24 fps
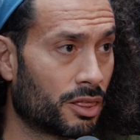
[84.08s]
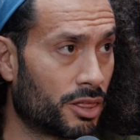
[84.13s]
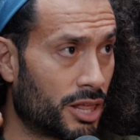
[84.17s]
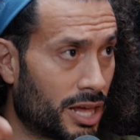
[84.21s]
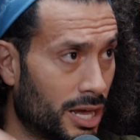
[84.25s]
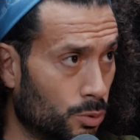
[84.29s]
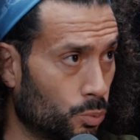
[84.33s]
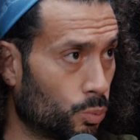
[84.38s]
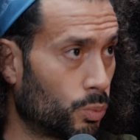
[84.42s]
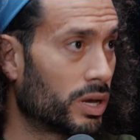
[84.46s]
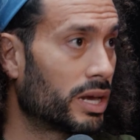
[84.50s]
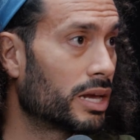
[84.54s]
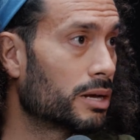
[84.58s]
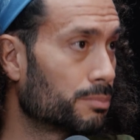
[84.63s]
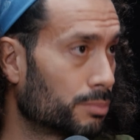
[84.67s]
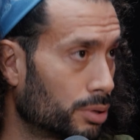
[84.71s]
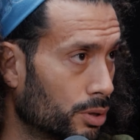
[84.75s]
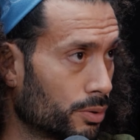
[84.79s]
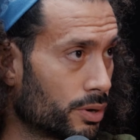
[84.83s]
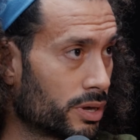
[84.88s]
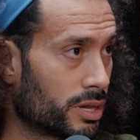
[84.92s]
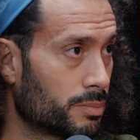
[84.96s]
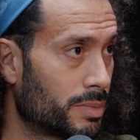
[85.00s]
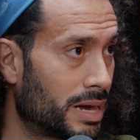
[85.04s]
Then we
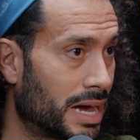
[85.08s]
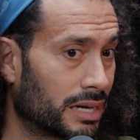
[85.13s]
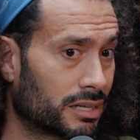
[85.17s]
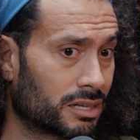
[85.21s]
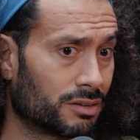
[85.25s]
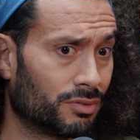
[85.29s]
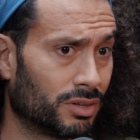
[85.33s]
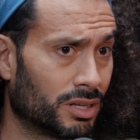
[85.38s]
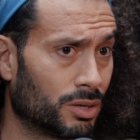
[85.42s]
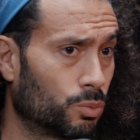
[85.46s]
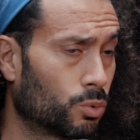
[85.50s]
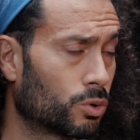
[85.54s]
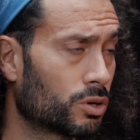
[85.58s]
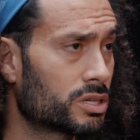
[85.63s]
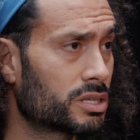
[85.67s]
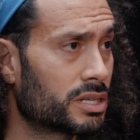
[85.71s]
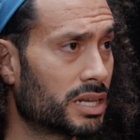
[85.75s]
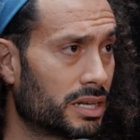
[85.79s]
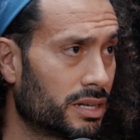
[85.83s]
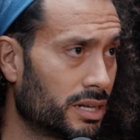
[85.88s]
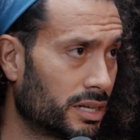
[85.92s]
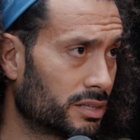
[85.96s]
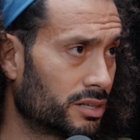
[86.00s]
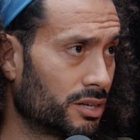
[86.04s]
employ them actively. We're
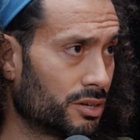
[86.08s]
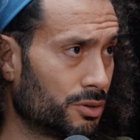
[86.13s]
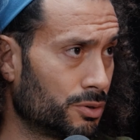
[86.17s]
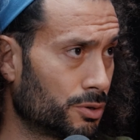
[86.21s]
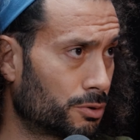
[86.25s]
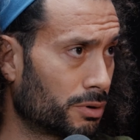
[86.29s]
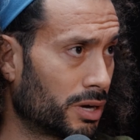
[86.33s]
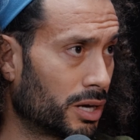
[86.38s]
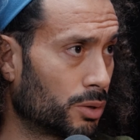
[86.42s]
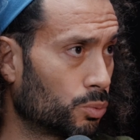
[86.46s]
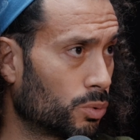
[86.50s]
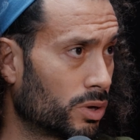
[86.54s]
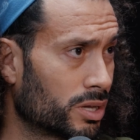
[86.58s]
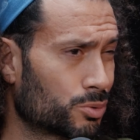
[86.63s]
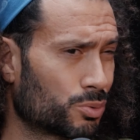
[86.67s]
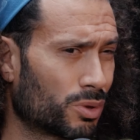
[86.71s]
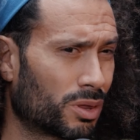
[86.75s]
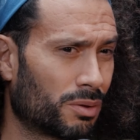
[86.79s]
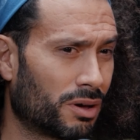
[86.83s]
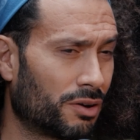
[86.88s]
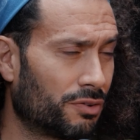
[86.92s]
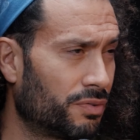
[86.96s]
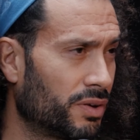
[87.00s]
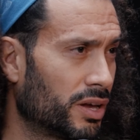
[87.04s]
sending to Ukraine ones
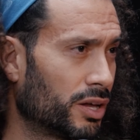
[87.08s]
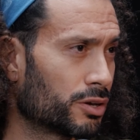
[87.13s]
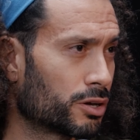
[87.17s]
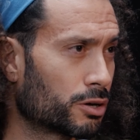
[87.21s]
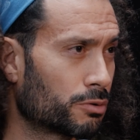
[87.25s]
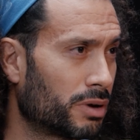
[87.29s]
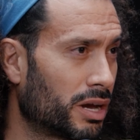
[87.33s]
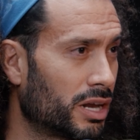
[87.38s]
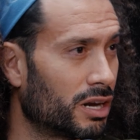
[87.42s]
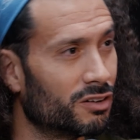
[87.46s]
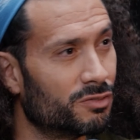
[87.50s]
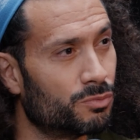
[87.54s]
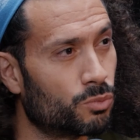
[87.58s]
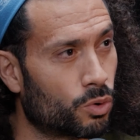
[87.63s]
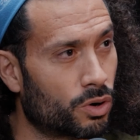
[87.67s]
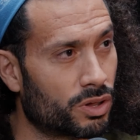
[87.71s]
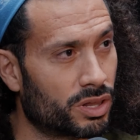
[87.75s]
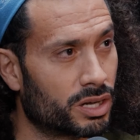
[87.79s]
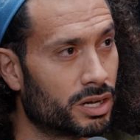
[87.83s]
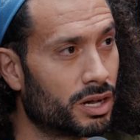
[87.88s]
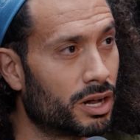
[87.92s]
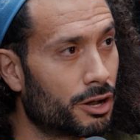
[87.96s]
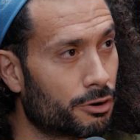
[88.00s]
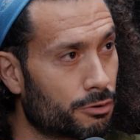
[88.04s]
with a failure rate of more
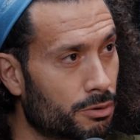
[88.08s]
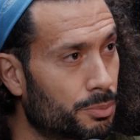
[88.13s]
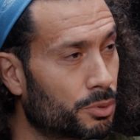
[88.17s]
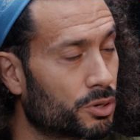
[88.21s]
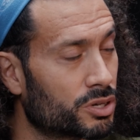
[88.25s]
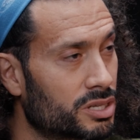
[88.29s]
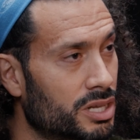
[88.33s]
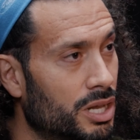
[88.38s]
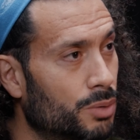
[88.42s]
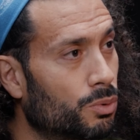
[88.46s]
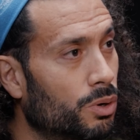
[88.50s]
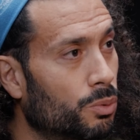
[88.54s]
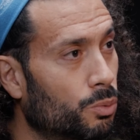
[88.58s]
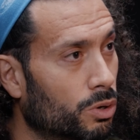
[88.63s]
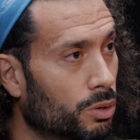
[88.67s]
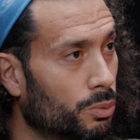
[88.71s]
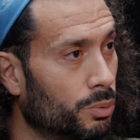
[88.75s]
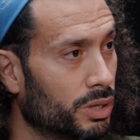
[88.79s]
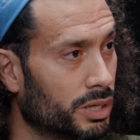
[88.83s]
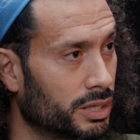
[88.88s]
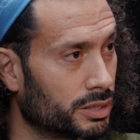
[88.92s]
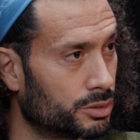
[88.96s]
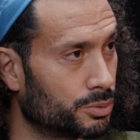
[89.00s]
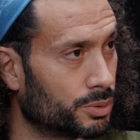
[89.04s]
than 100% what we're
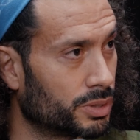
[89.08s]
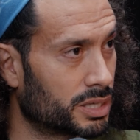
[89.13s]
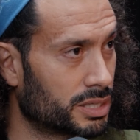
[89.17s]
willing to